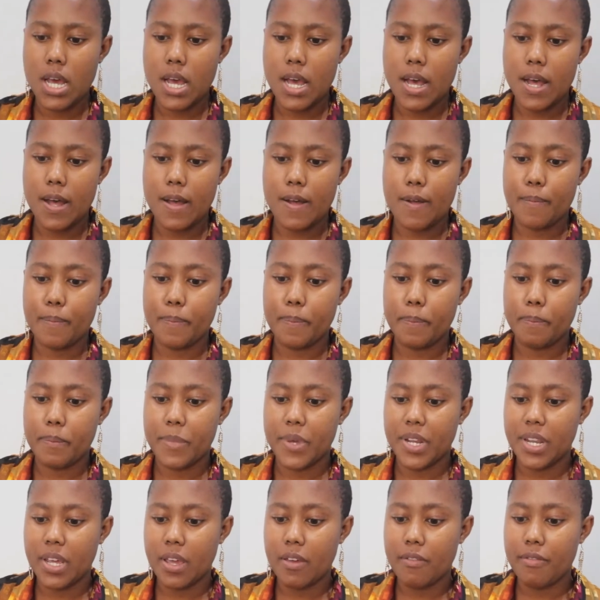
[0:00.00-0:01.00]

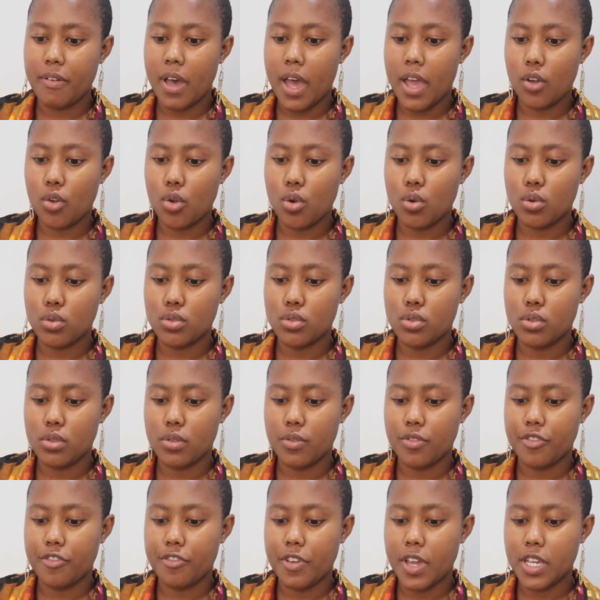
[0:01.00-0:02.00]
But if I go to
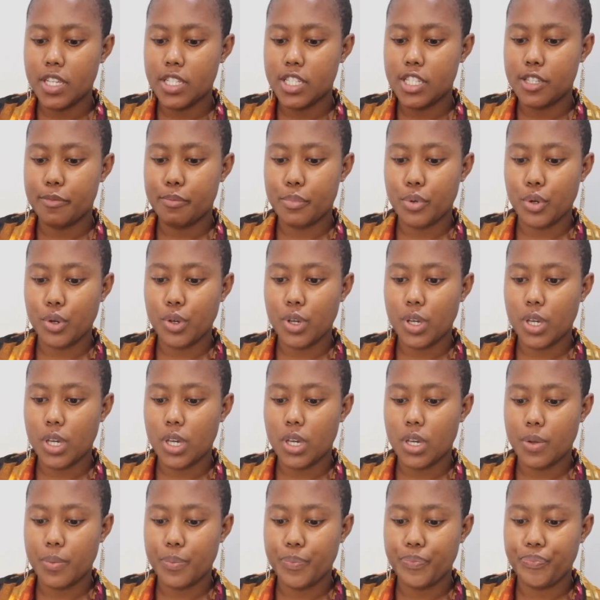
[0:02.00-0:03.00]
the Facebook
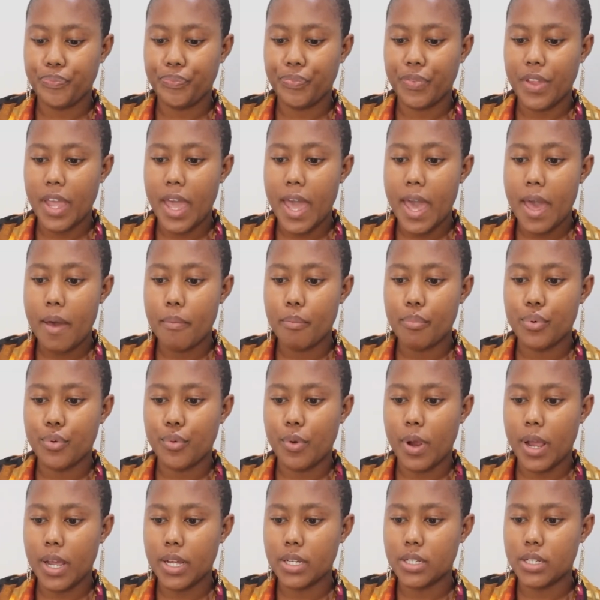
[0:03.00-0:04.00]
app,
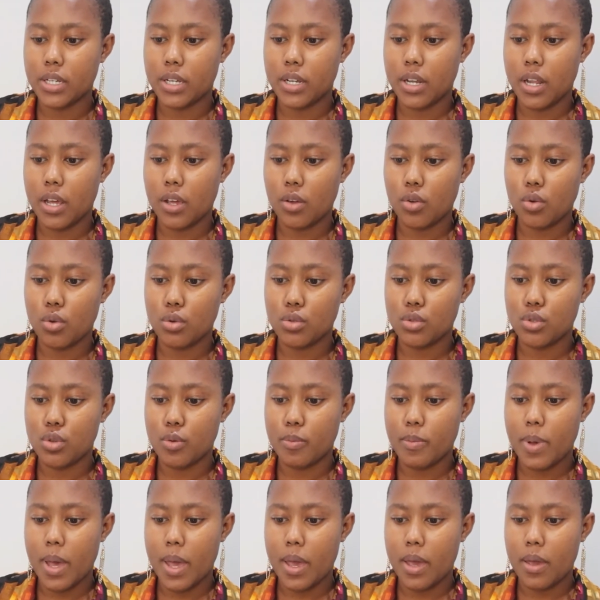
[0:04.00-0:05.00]
right, and I go to
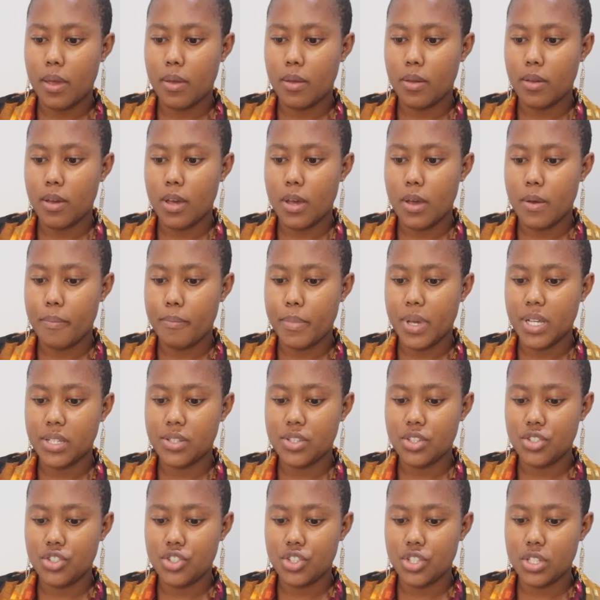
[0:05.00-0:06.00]
my
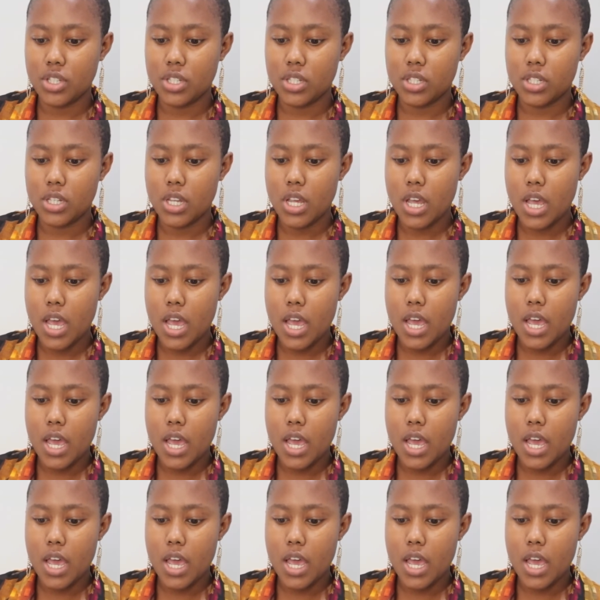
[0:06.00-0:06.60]
messages,